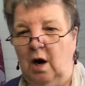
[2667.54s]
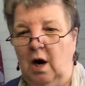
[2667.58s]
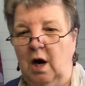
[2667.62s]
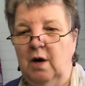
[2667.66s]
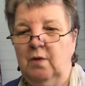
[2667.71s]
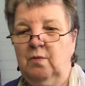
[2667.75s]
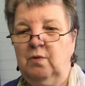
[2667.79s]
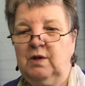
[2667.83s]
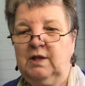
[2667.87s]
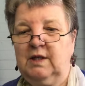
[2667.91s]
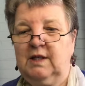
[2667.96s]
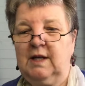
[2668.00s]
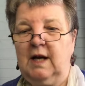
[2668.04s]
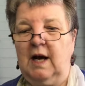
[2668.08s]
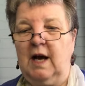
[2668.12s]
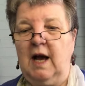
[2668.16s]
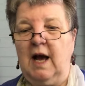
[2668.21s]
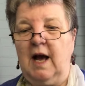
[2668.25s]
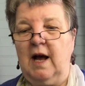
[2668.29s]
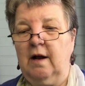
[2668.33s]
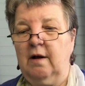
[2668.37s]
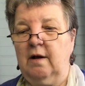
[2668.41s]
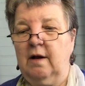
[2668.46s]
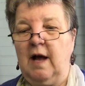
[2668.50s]
I would
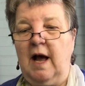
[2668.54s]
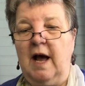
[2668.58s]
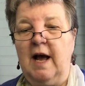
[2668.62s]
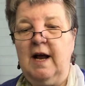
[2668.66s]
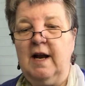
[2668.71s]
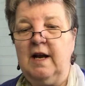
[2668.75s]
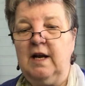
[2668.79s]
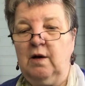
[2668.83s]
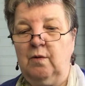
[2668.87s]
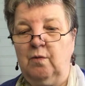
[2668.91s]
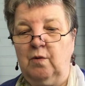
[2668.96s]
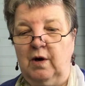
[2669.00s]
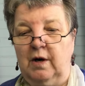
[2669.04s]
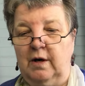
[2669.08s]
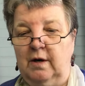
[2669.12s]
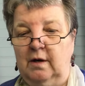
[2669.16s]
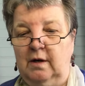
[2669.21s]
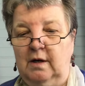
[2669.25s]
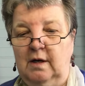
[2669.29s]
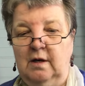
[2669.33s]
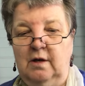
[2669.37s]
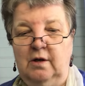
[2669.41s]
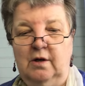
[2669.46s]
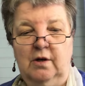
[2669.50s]
say anyone
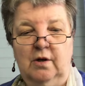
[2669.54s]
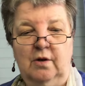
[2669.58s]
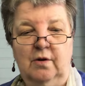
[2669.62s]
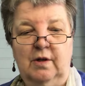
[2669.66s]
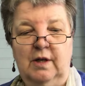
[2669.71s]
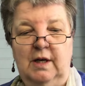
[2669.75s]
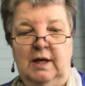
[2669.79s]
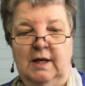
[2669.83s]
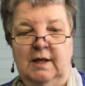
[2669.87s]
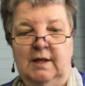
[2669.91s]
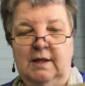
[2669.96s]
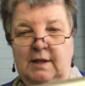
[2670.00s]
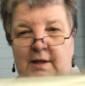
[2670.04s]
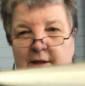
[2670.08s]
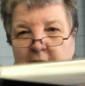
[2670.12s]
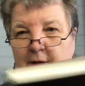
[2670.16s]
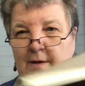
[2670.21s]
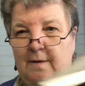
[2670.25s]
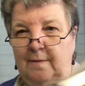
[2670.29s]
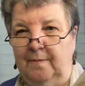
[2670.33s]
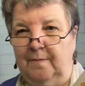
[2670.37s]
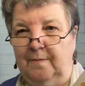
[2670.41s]
can do this.